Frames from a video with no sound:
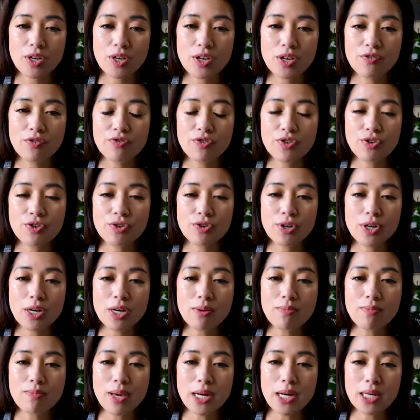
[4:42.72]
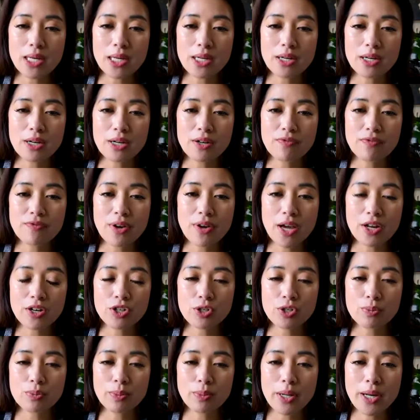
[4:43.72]
If you're in a Medicare
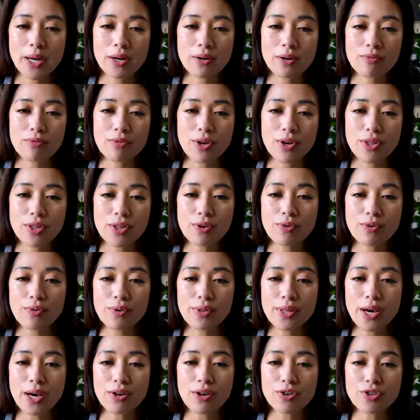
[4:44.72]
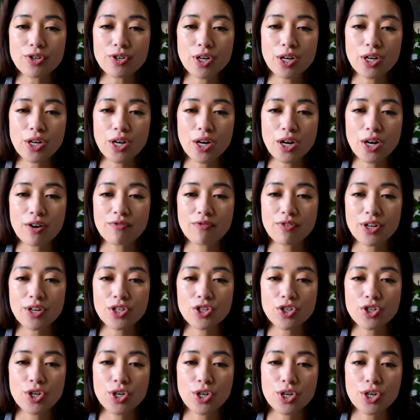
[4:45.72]
Advantage plan with or without drug
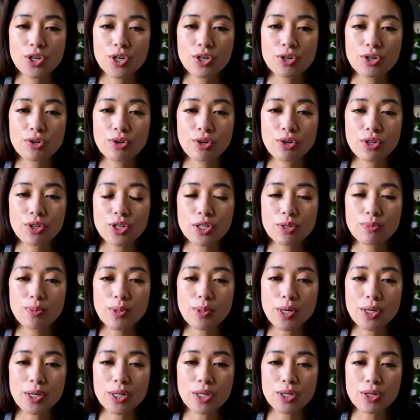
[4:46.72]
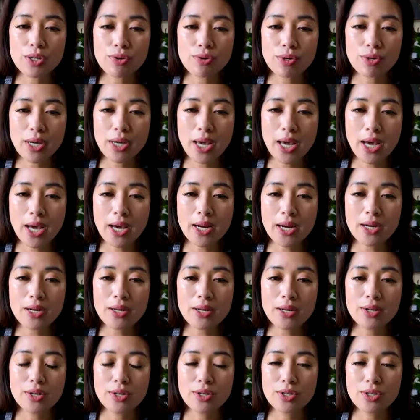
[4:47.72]
coverage during this period, you
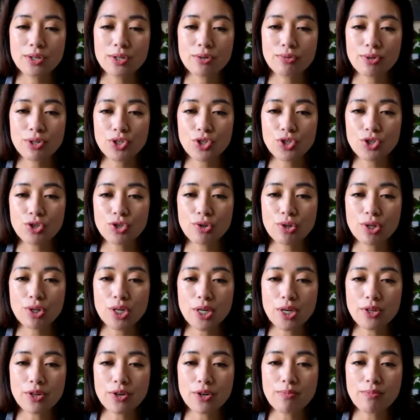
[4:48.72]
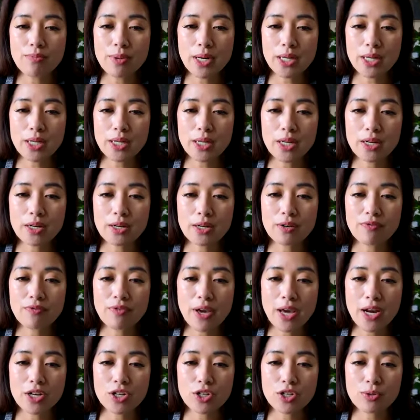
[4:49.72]
can switch to another Medicare
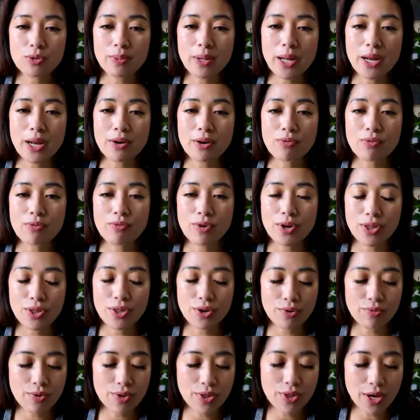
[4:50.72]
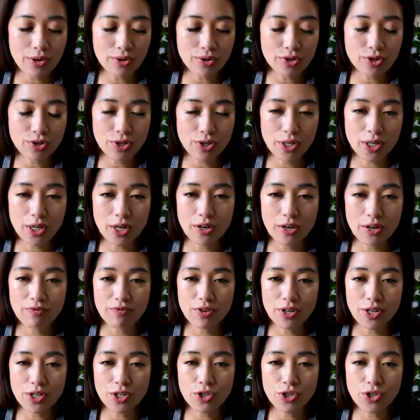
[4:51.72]
Advantage plan with or without drug
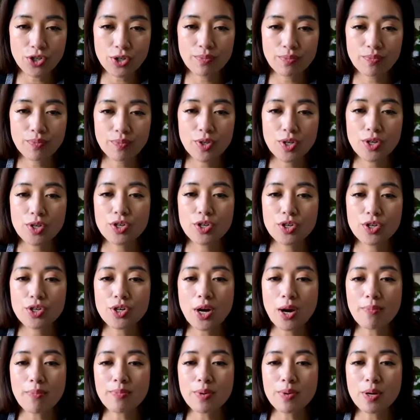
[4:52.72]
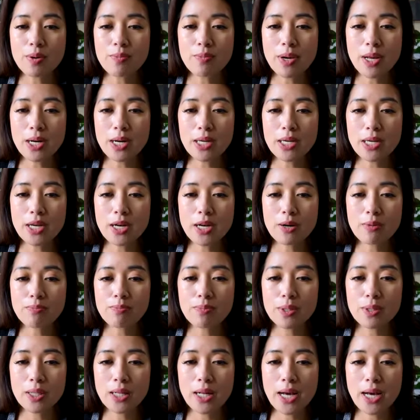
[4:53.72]
coverage. Drop your
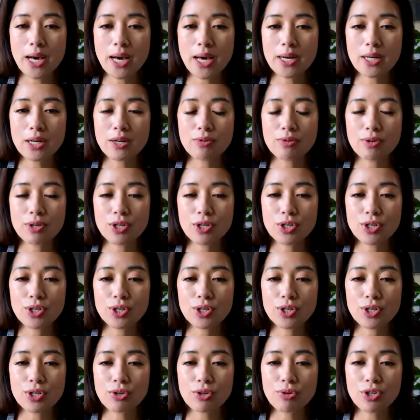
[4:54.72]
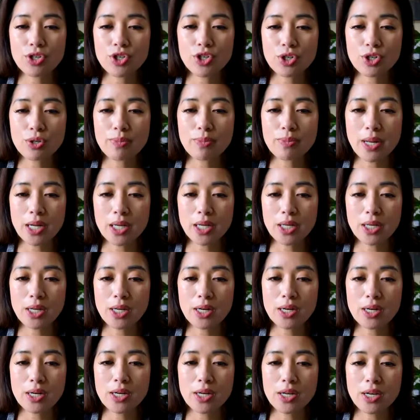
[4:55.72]
Medicare plan and return to original
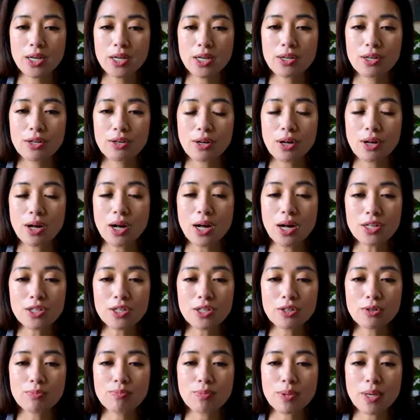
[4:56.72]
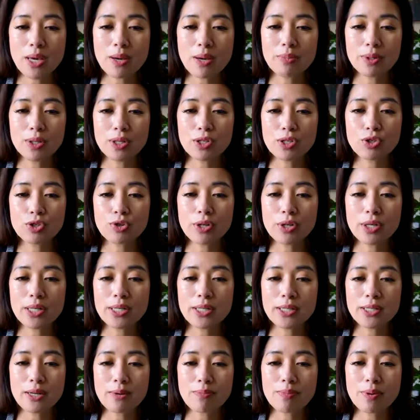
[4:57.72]
Medicare. You'll also be able to join
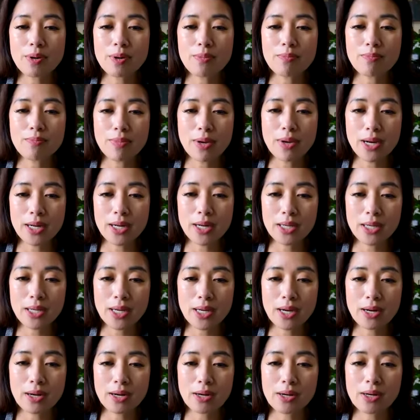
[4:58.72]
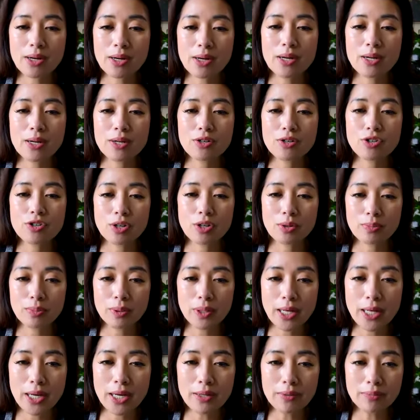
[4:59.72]
a separate Medicare drug
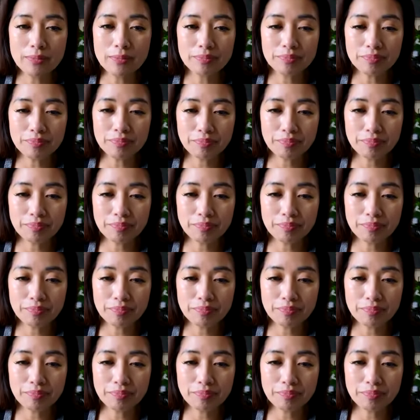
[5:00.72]
plan.